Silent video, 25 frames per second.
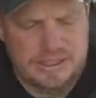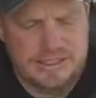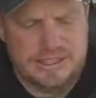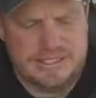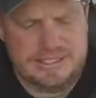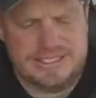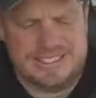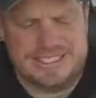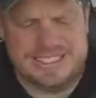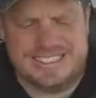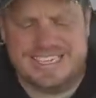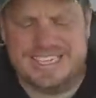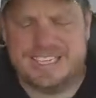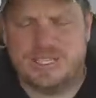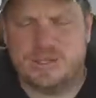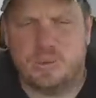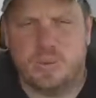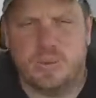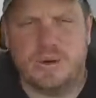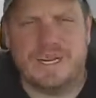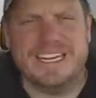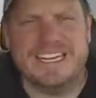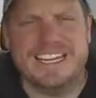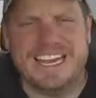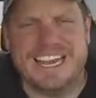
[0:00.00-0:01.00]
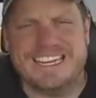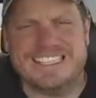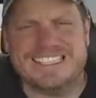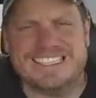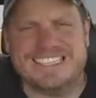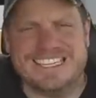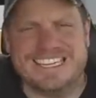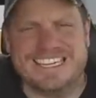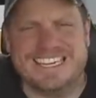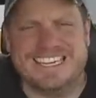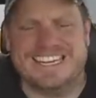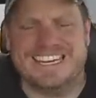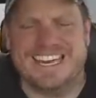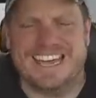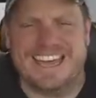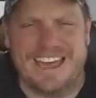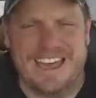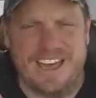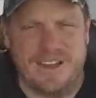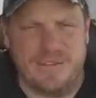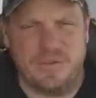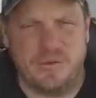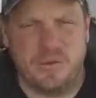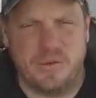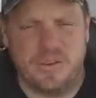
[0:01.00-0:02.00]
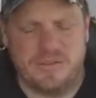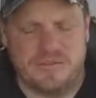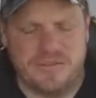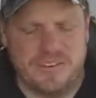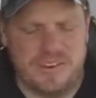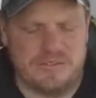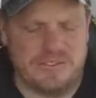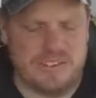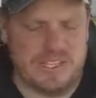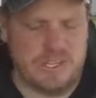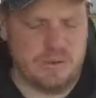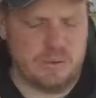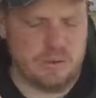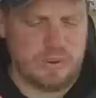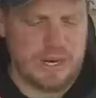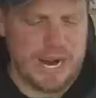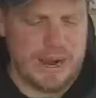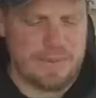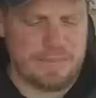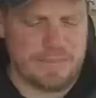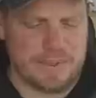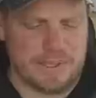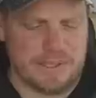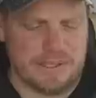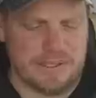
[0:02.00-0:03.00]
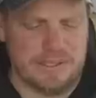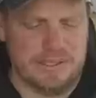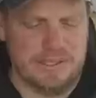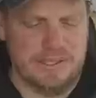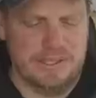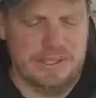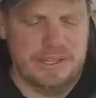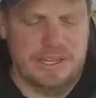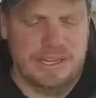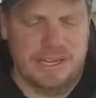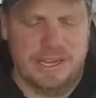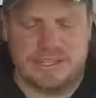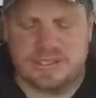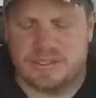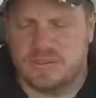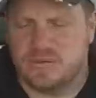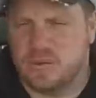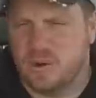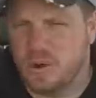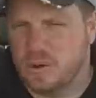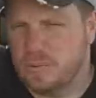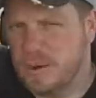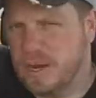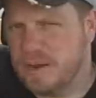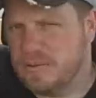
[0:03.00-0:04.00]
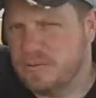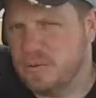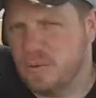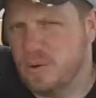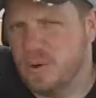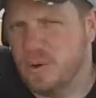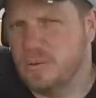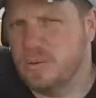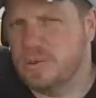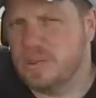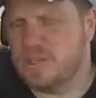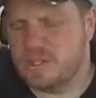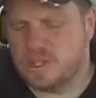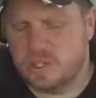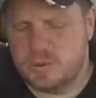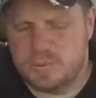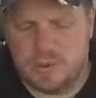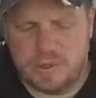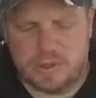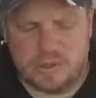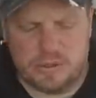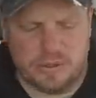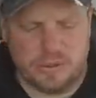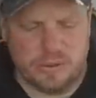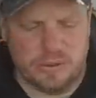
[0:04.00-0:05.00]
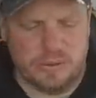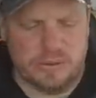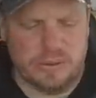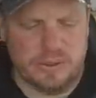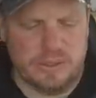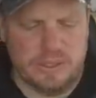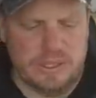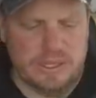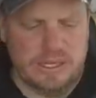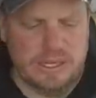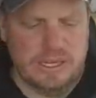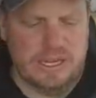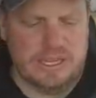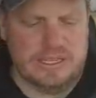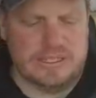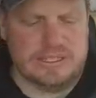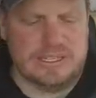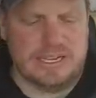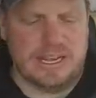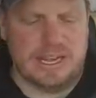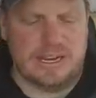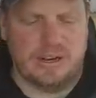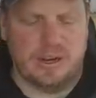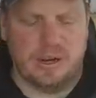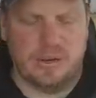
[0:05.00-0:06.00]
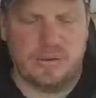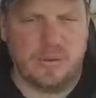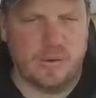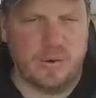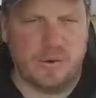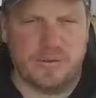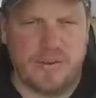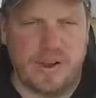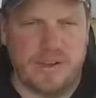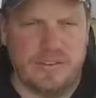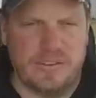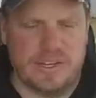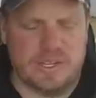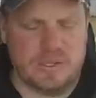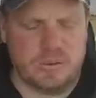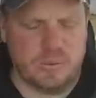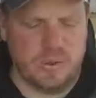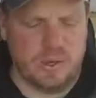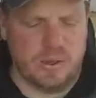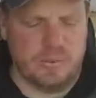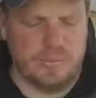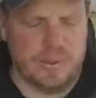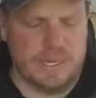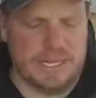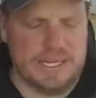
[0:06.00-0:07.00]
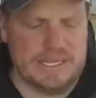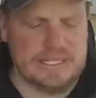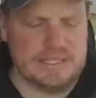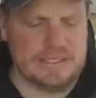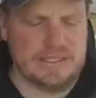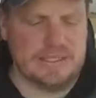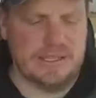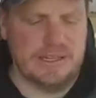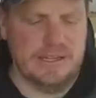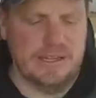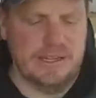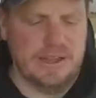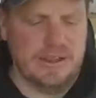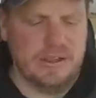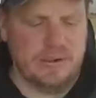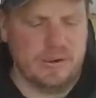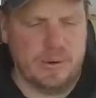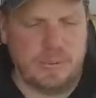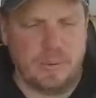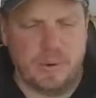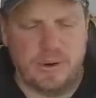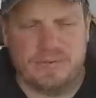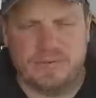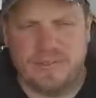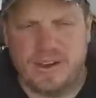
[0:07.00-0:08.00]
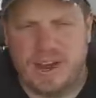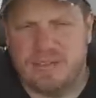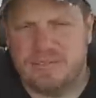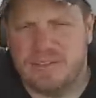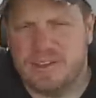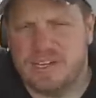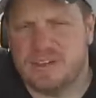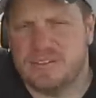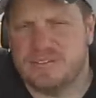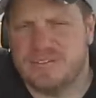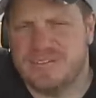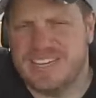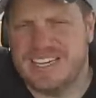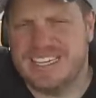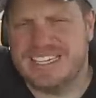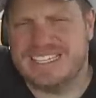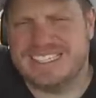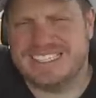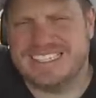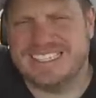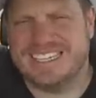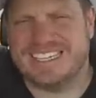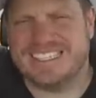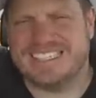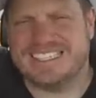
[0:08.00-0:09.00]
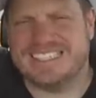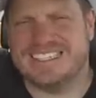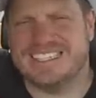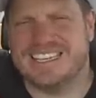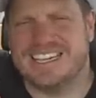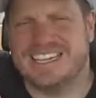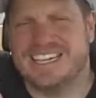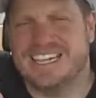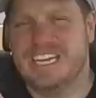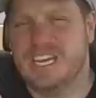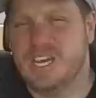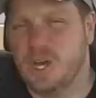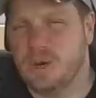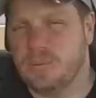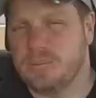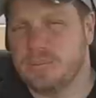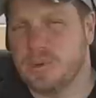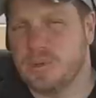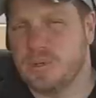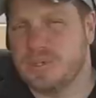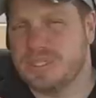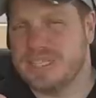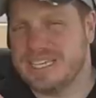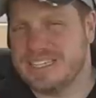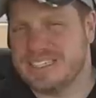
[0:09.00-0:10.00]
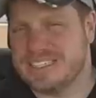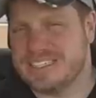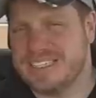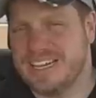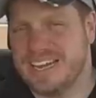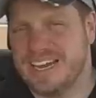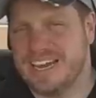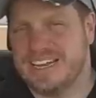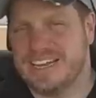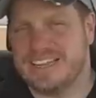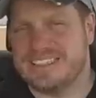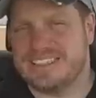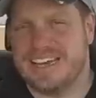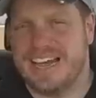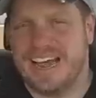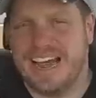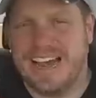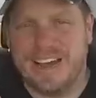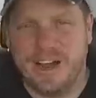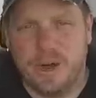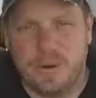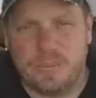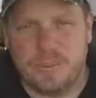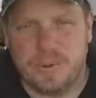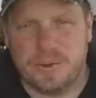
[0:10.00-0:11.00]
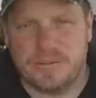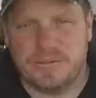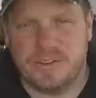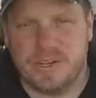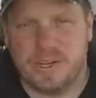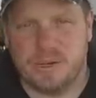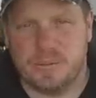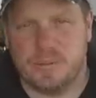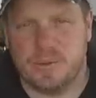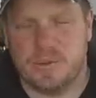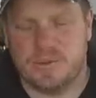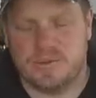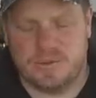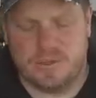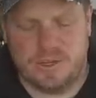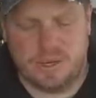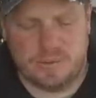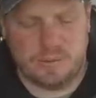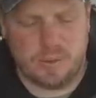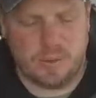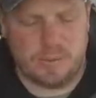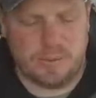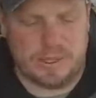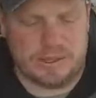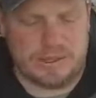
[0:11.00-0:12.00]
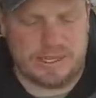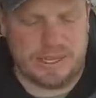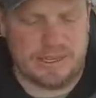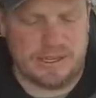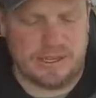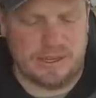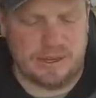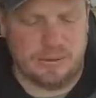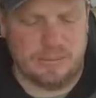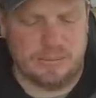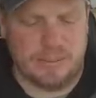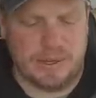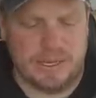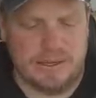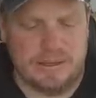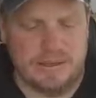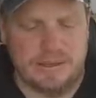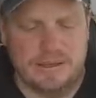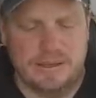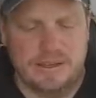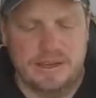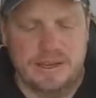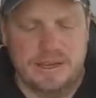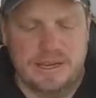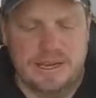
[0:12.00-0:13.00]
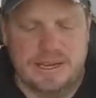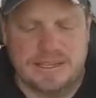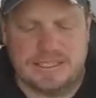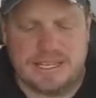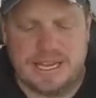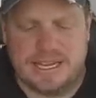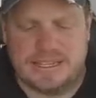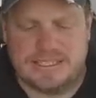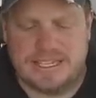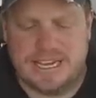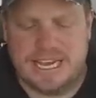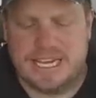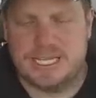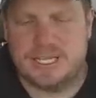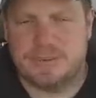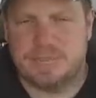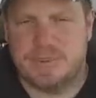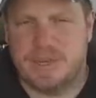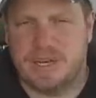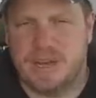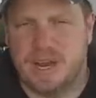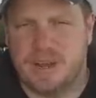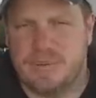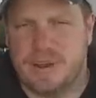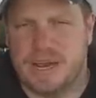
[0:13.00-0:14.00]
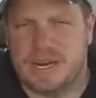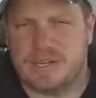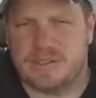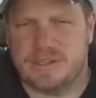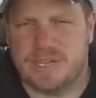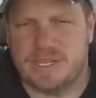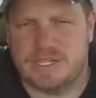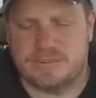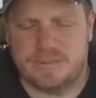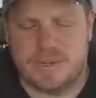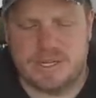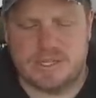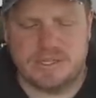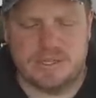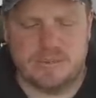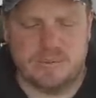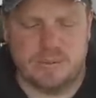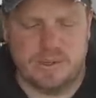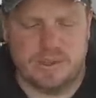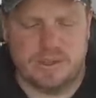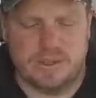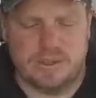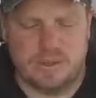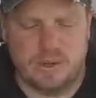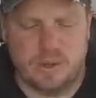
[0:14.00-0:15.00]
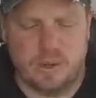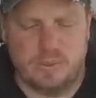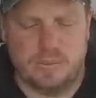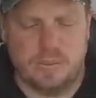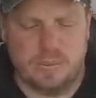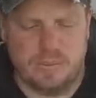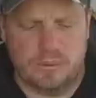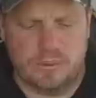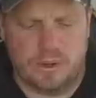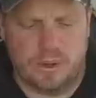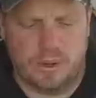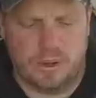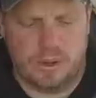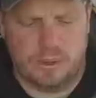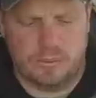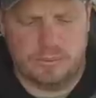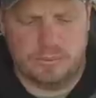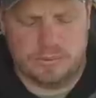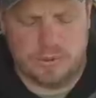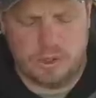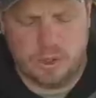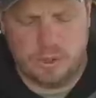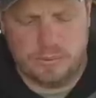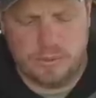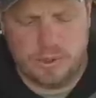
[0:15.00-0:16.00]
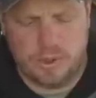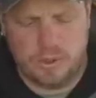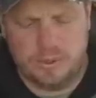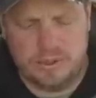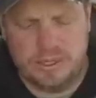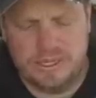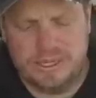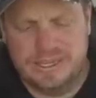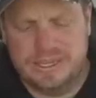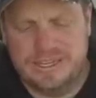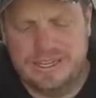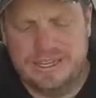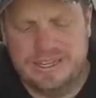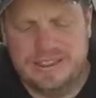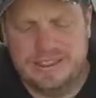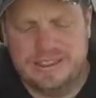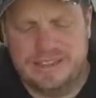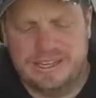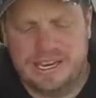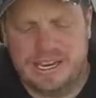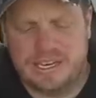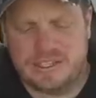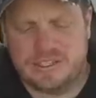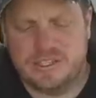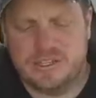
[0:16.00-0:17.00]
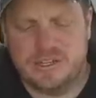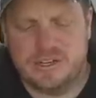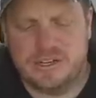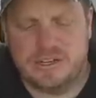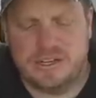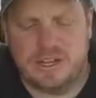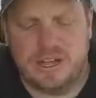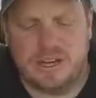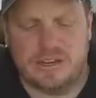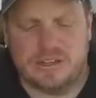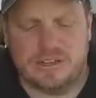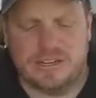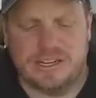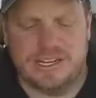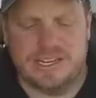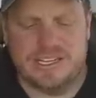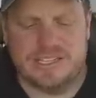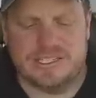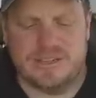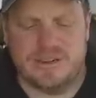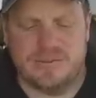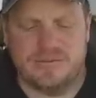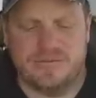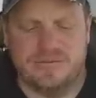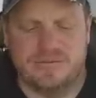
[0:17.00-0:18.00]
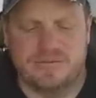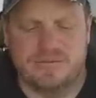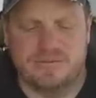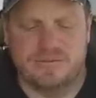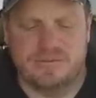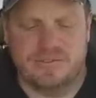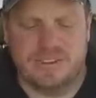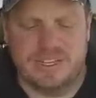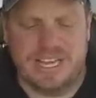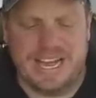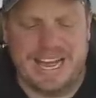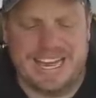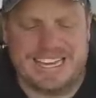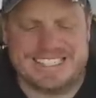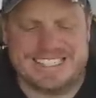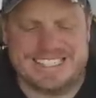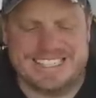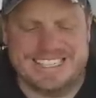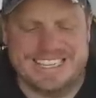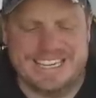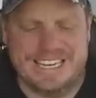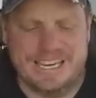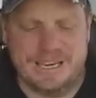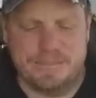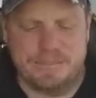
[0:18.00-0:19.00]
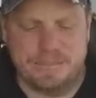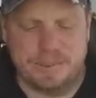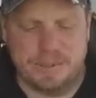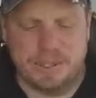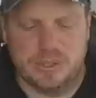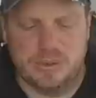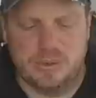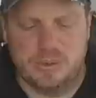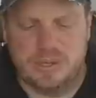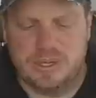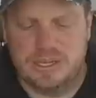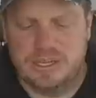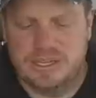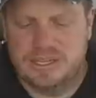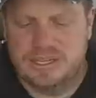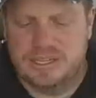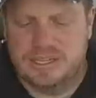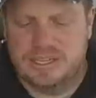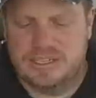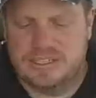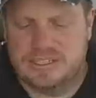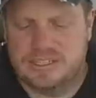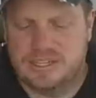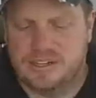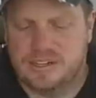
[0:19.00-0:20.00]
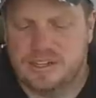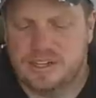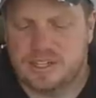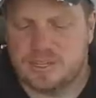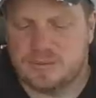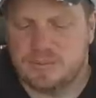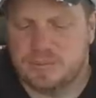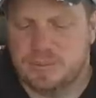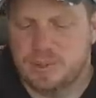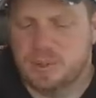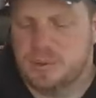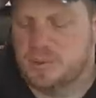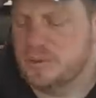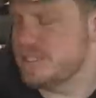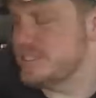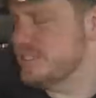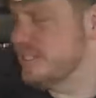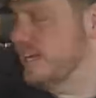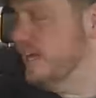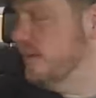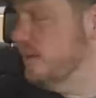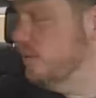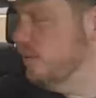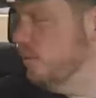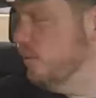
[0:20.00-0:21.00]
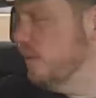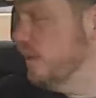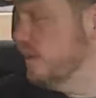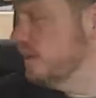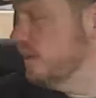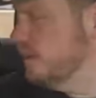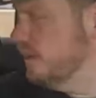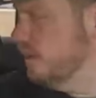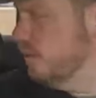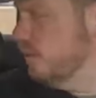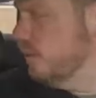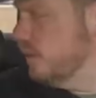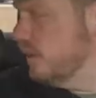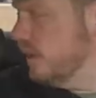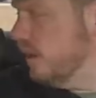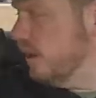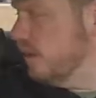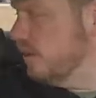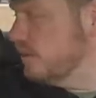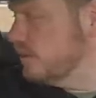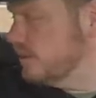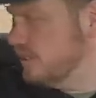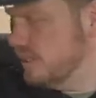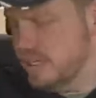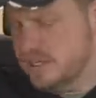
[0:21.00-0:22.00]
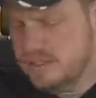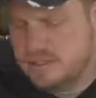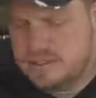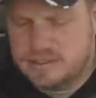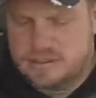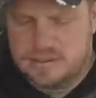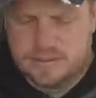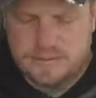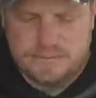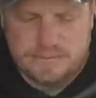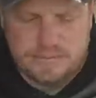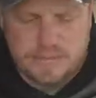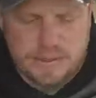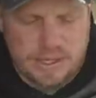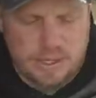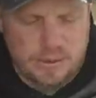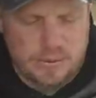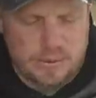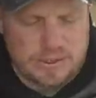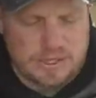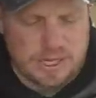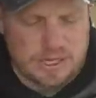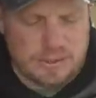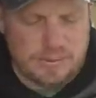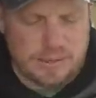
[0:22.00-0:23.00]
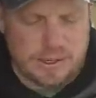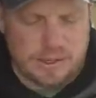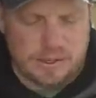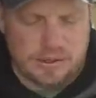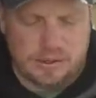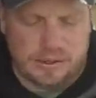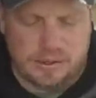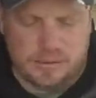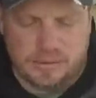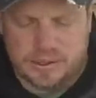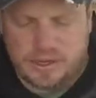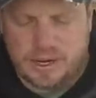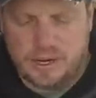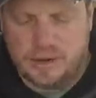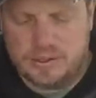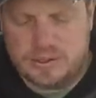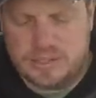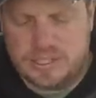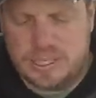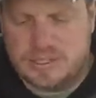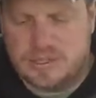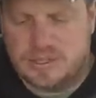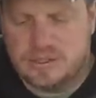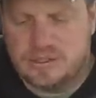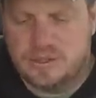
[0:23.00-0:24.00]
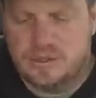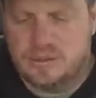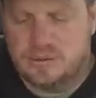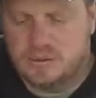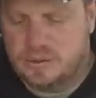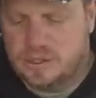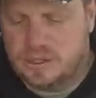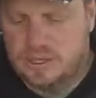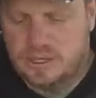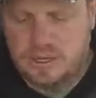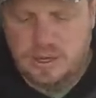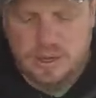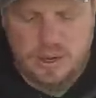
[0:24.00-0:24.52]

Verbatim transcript: This is the 2019 F-150 Raptor. It's a 4x4 with a Super Crew. It's got a 145-inch wheelbase, 3.5-liter V6 EcoBoost inside. It's high-output EcoBoost. We'll talk more about that in a little bit. It's got a 10-speed automatic transmission with the tow mode. The exterior color is Velocity Blue. Interior, it's Blue Ascent with the Recaro seats we talked about earlier. Recaro seats are new.